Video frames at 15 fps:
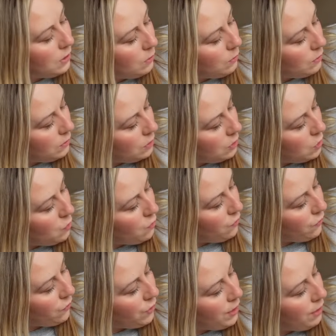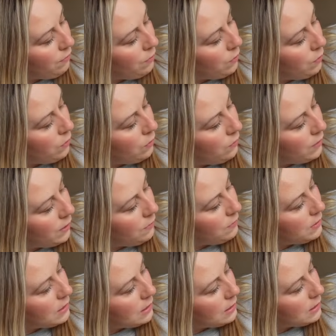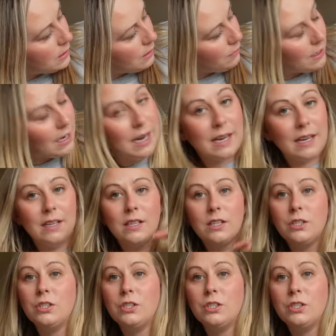1, 2, 3, 4, 5, 6, 7, 8.